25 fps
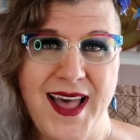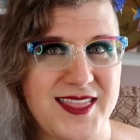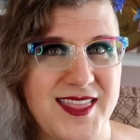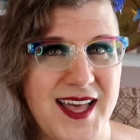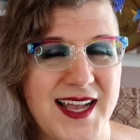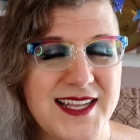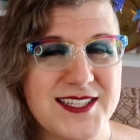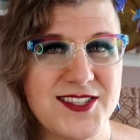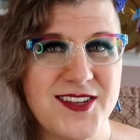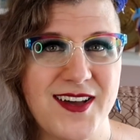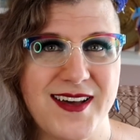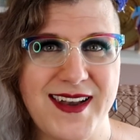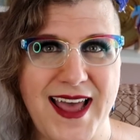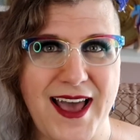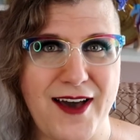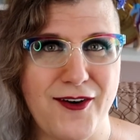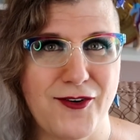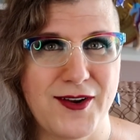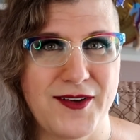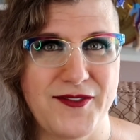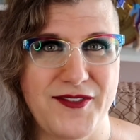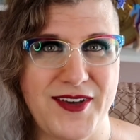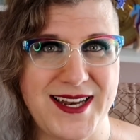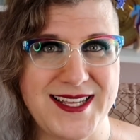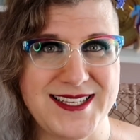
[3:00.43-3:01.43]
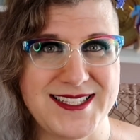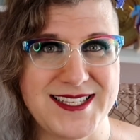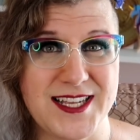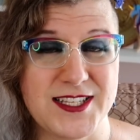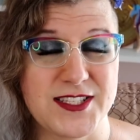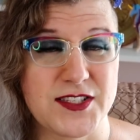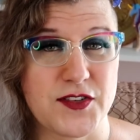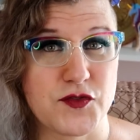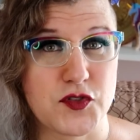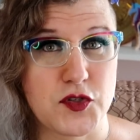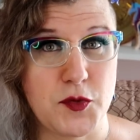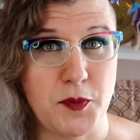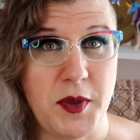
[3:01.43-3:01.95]
that's not out of any
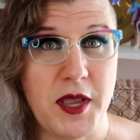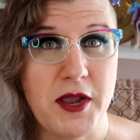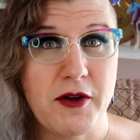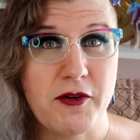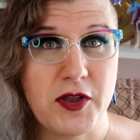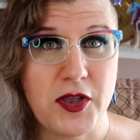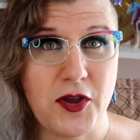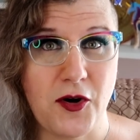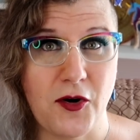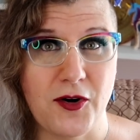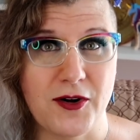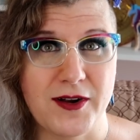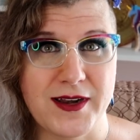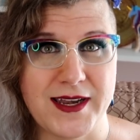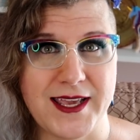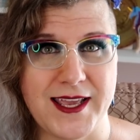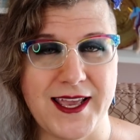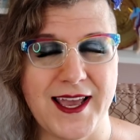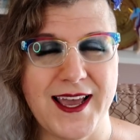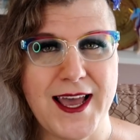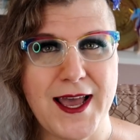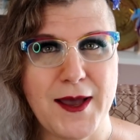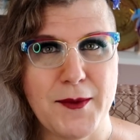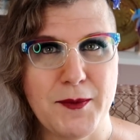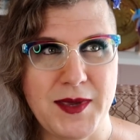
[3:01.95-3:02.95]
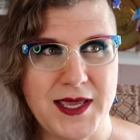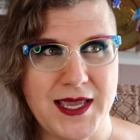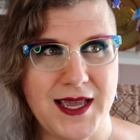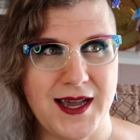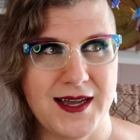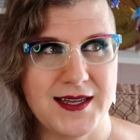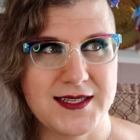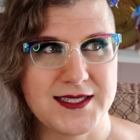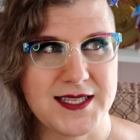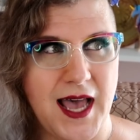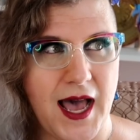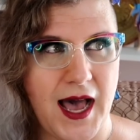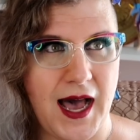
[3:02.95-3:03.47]
sense of superiority,
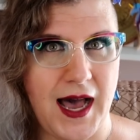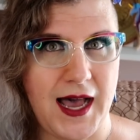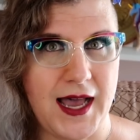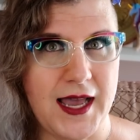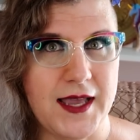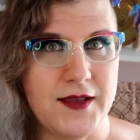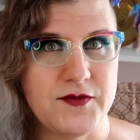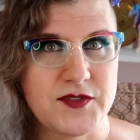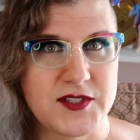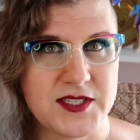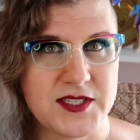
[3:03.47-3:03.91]
because I've